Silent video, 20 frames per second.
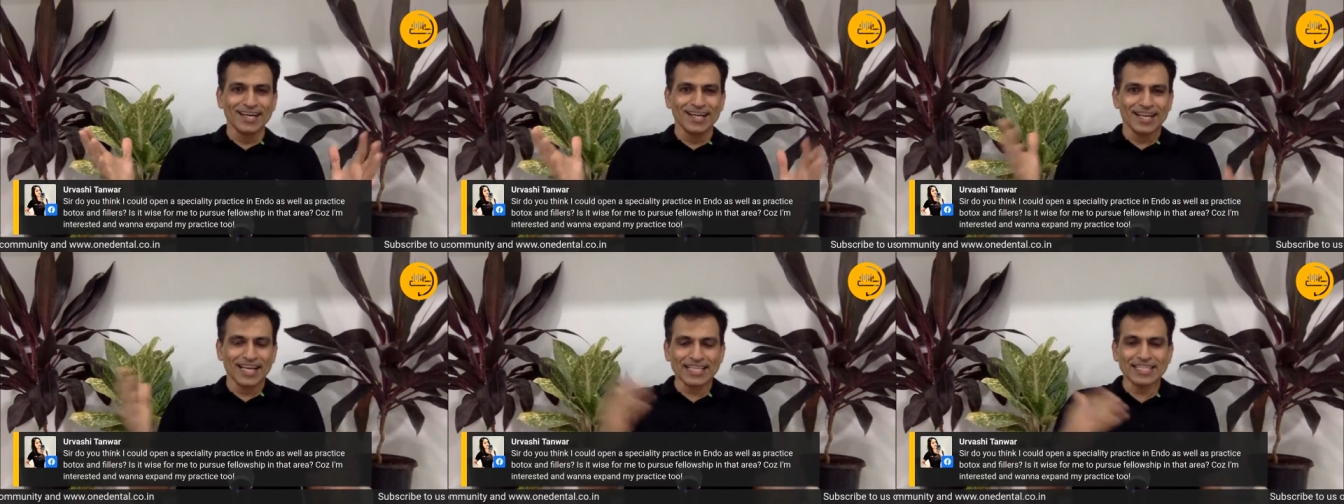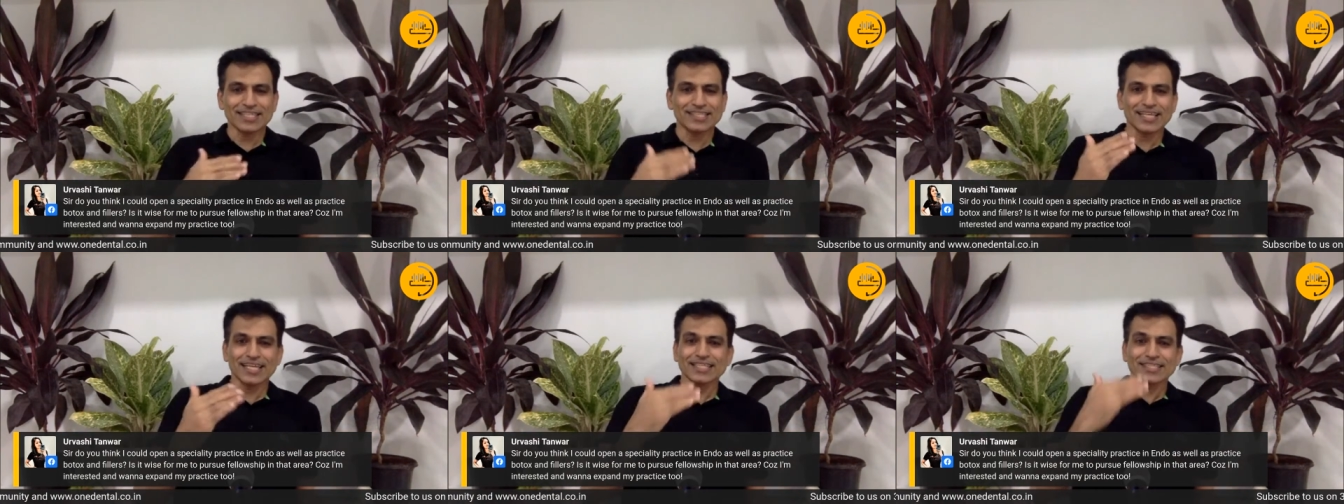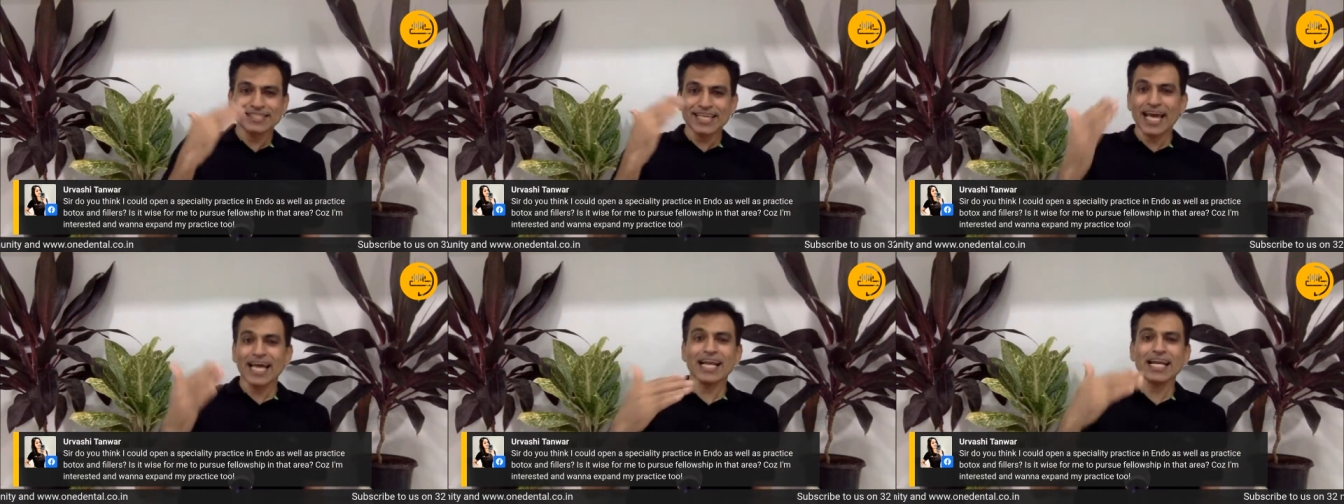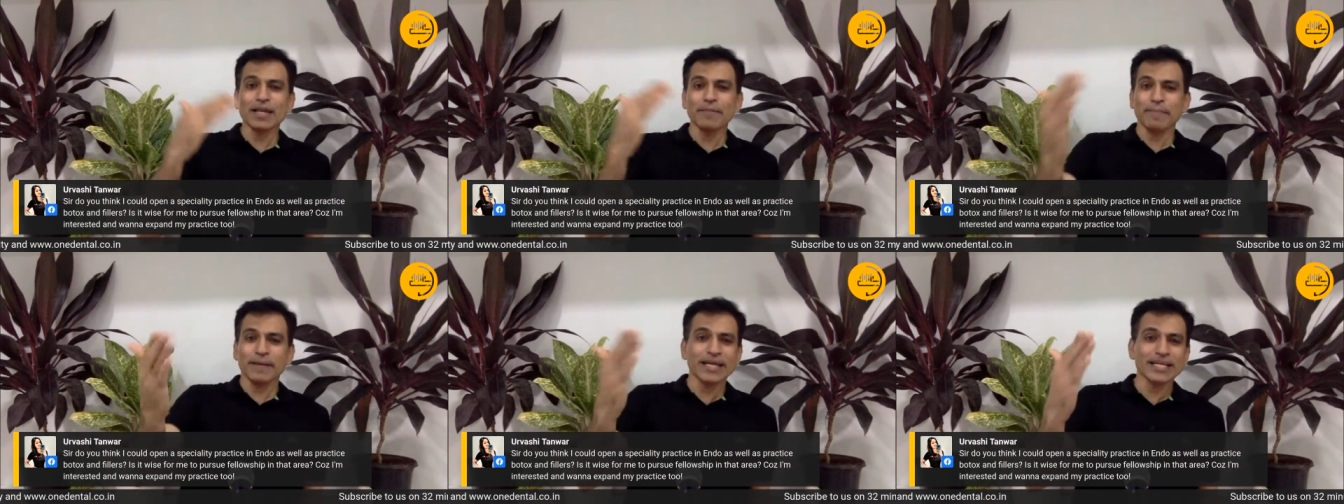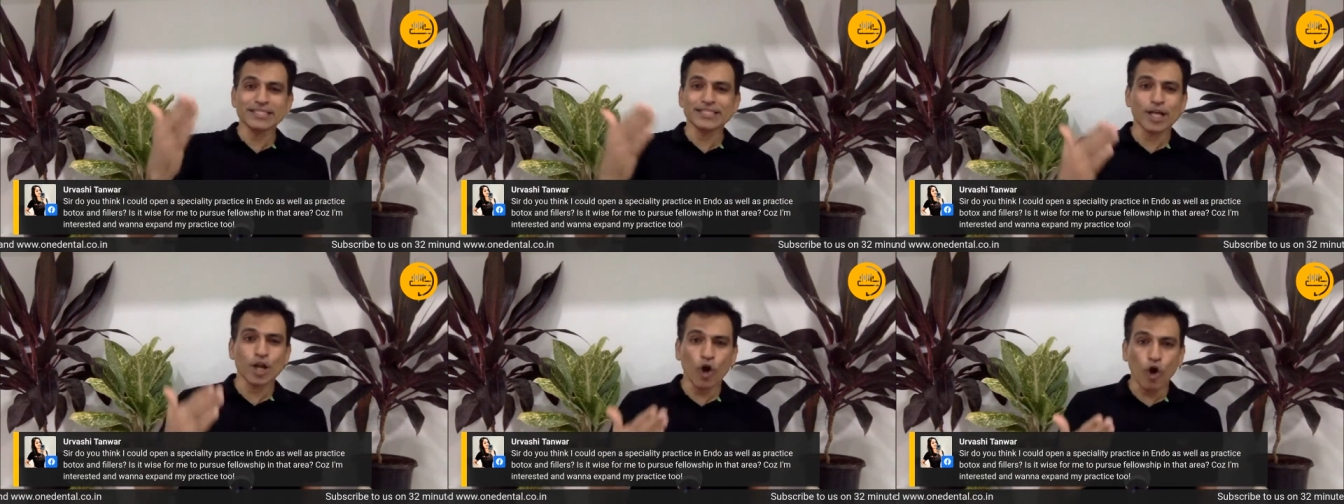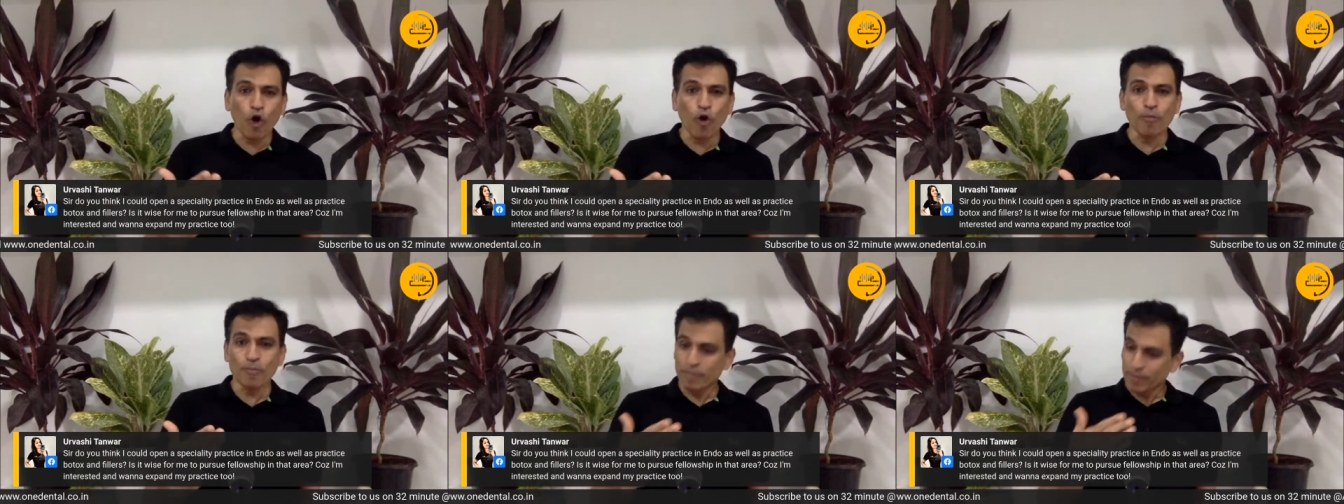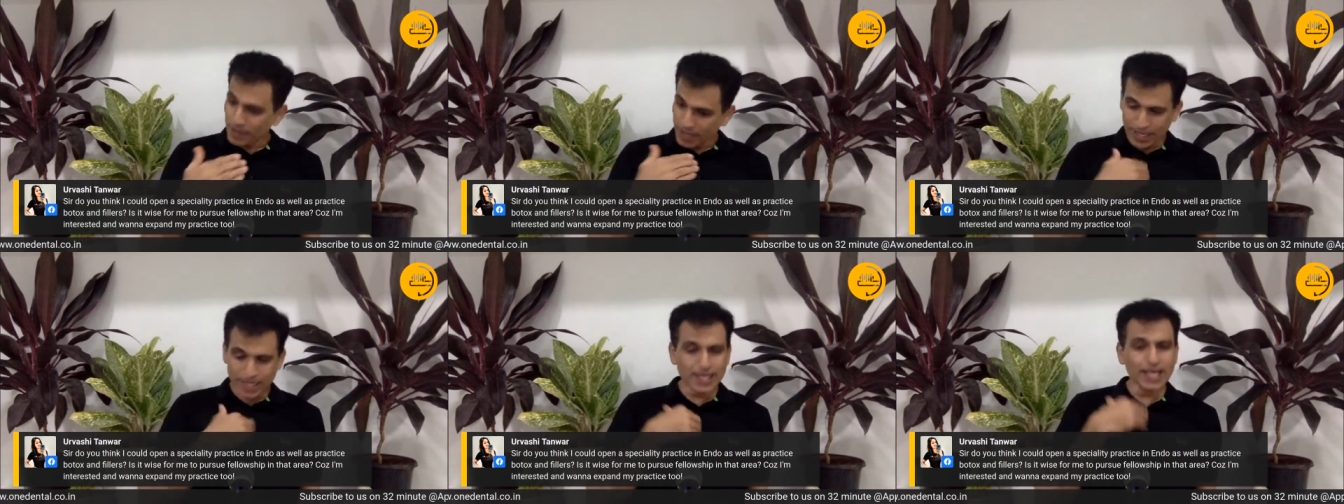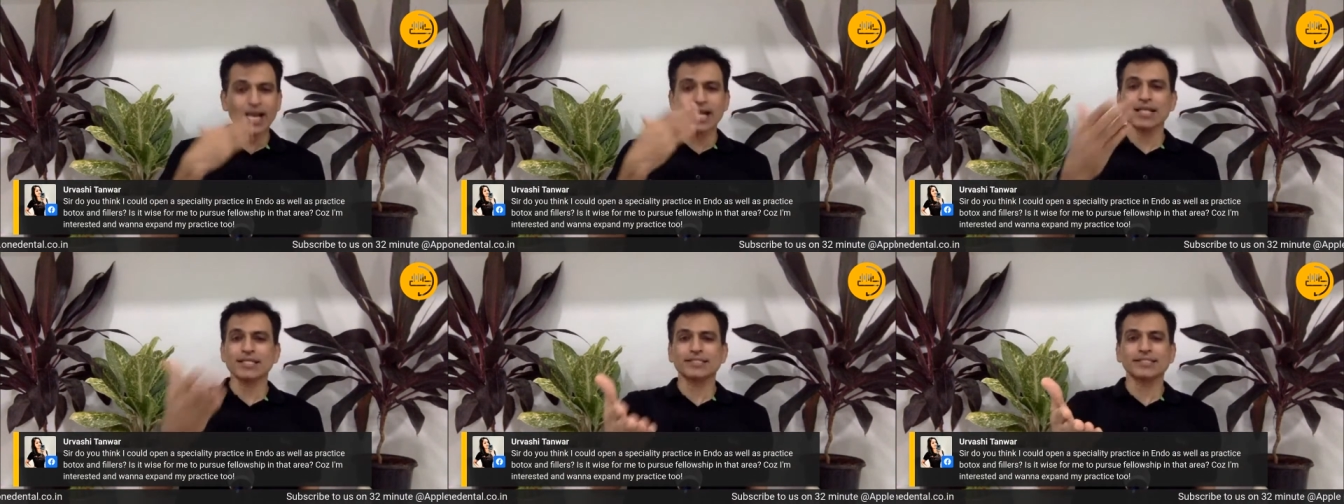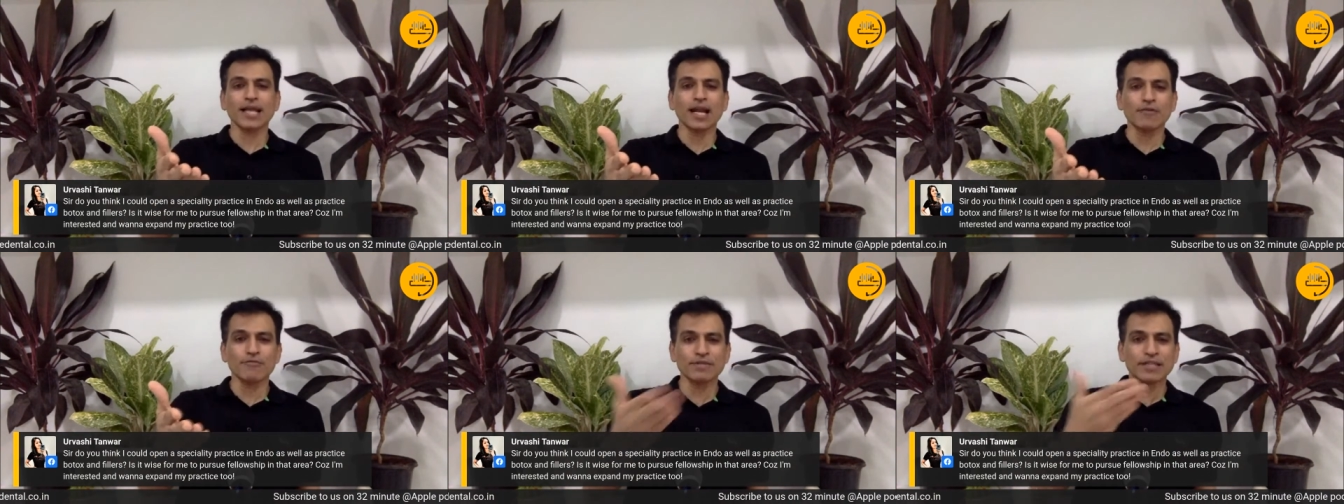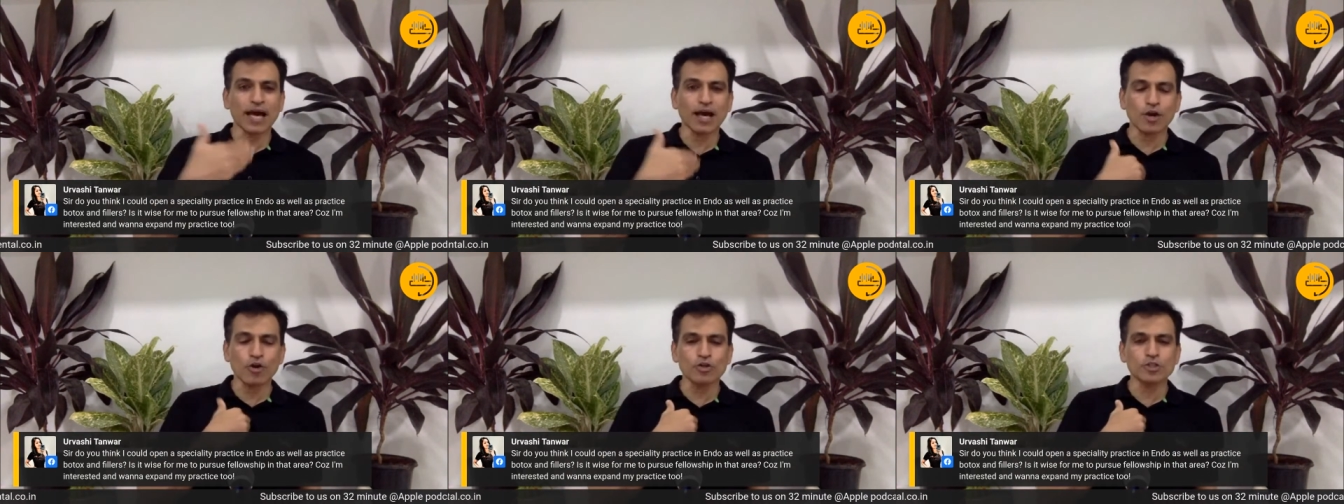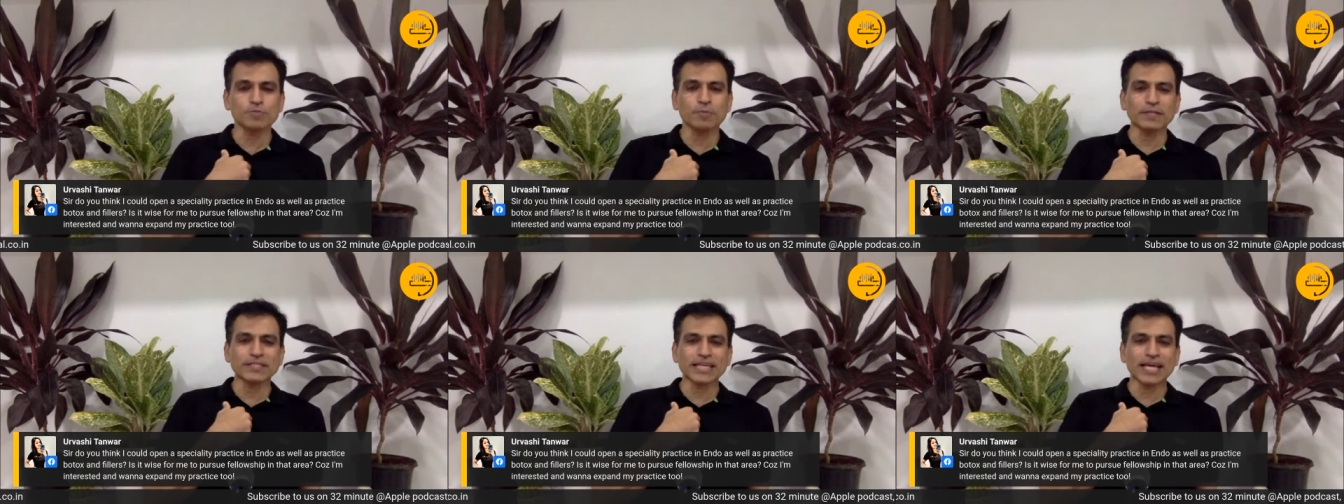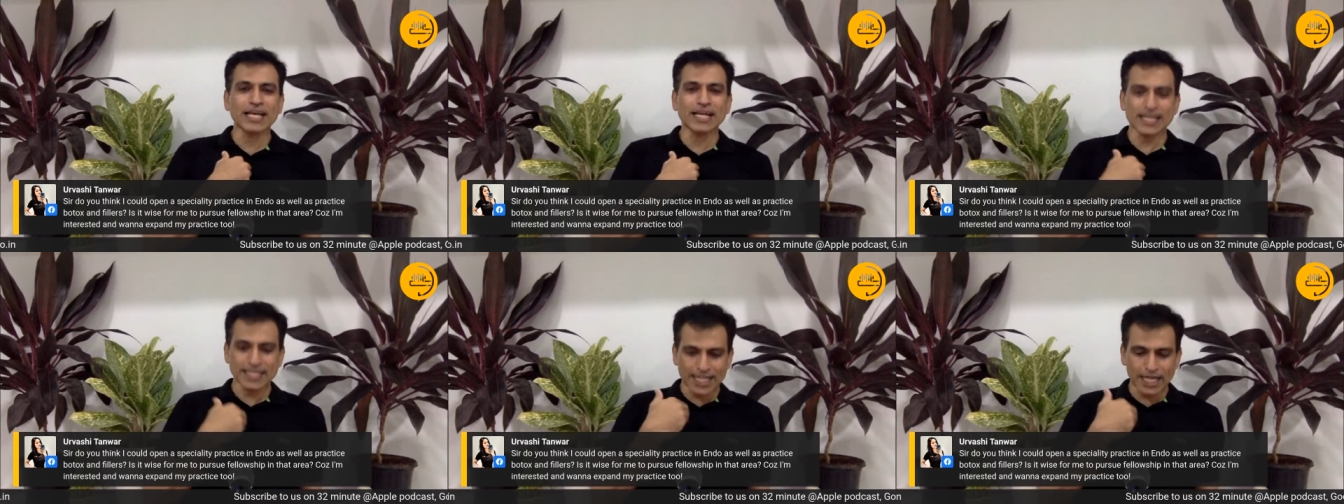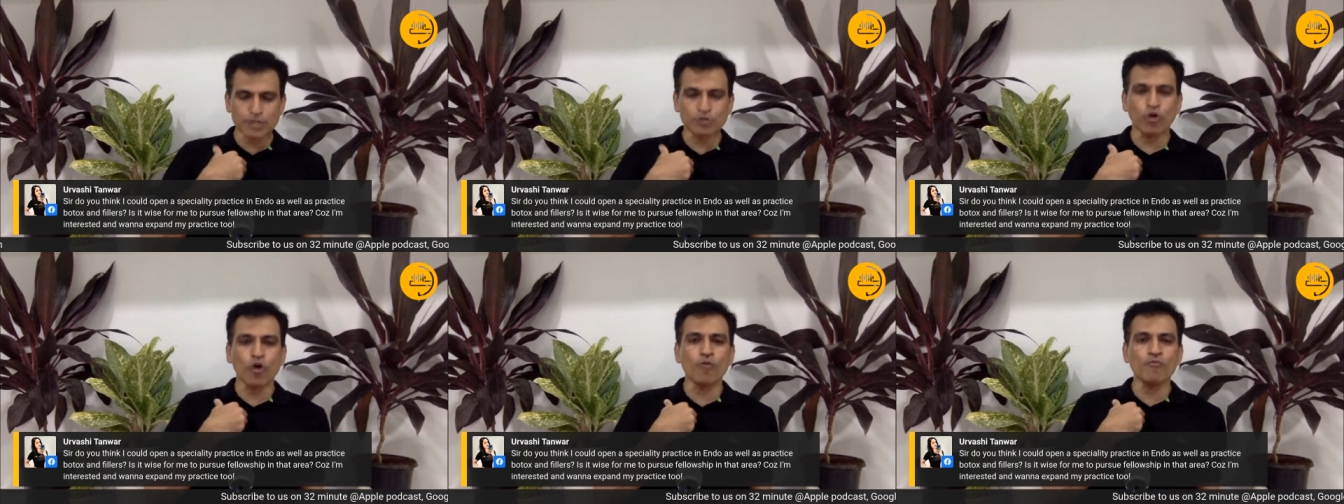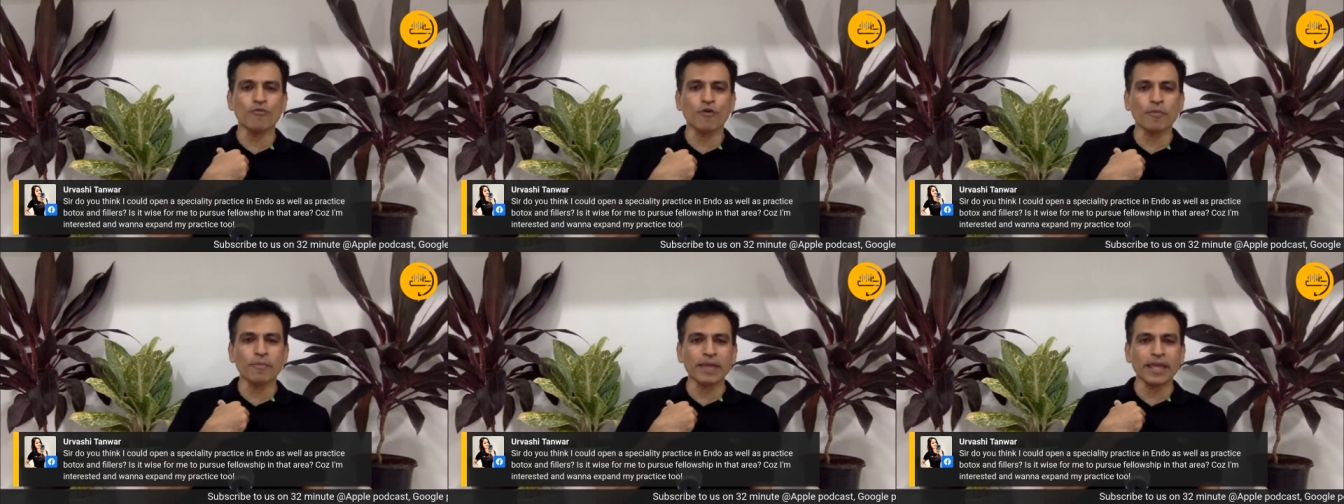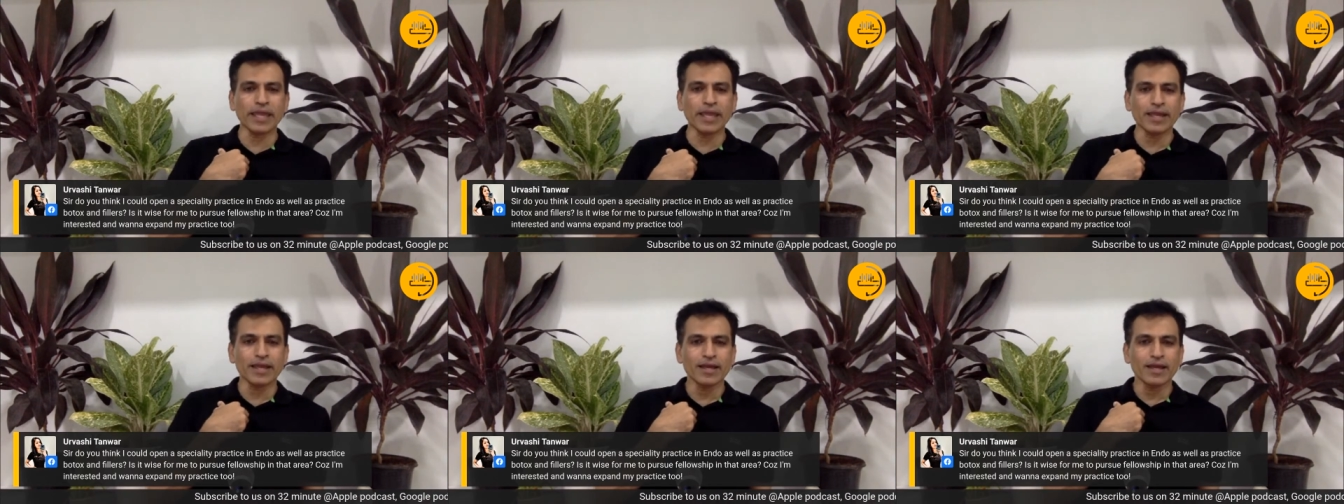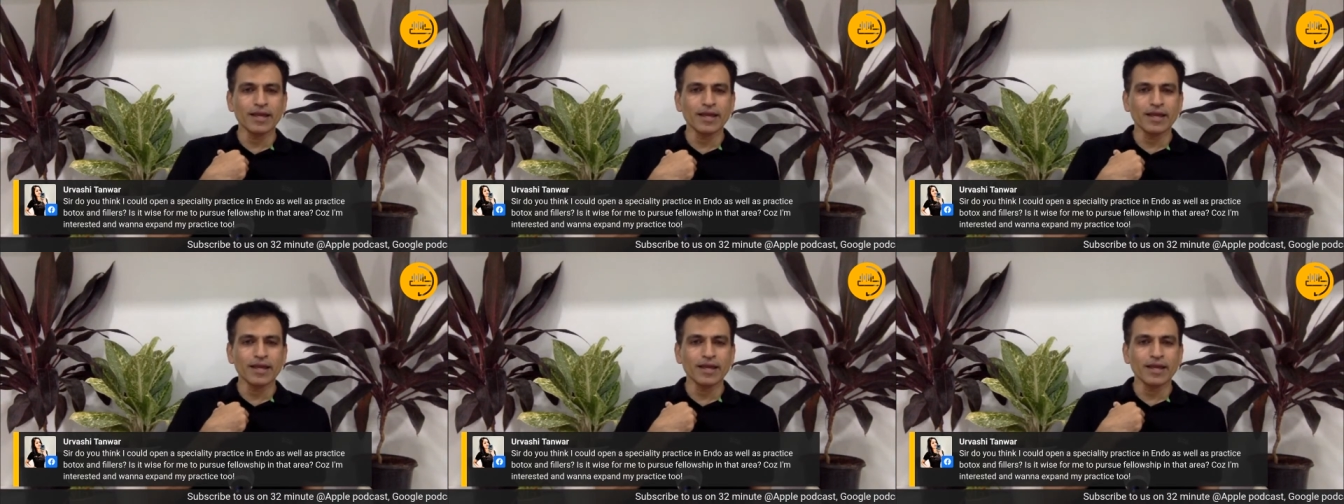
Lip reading: Like they say, charity begins at home. Let us start with our own specialty. That's home for me.